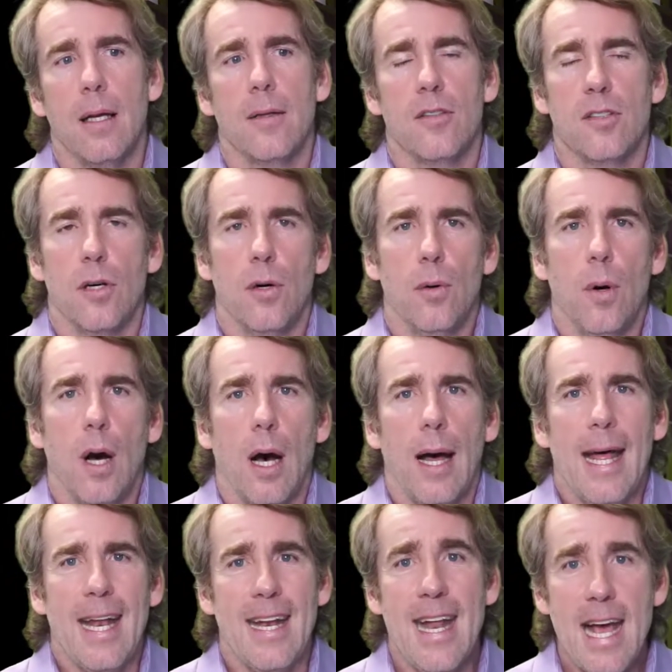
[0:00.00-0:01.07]
So
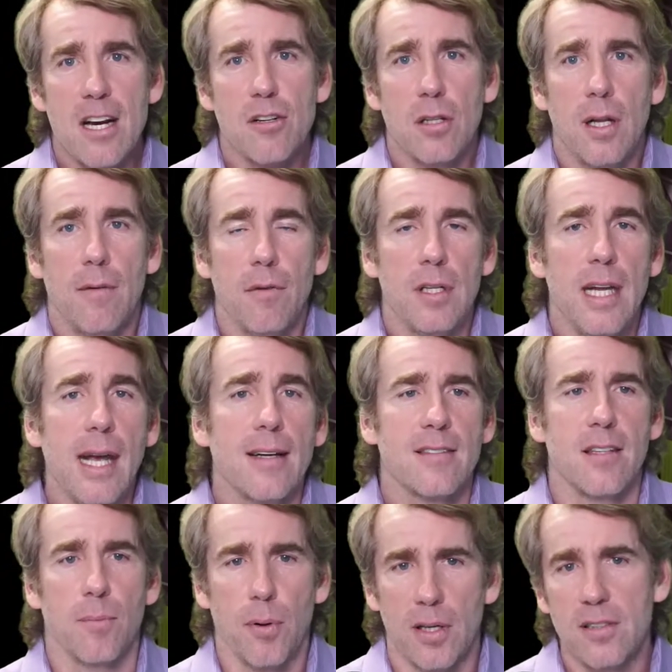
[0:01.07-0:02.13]
at a national level, yes,
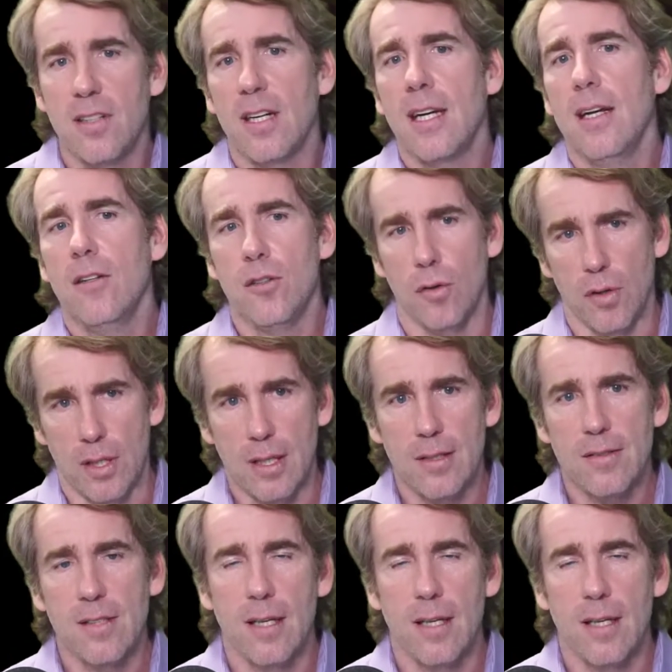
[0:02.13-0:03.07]
the president can do this,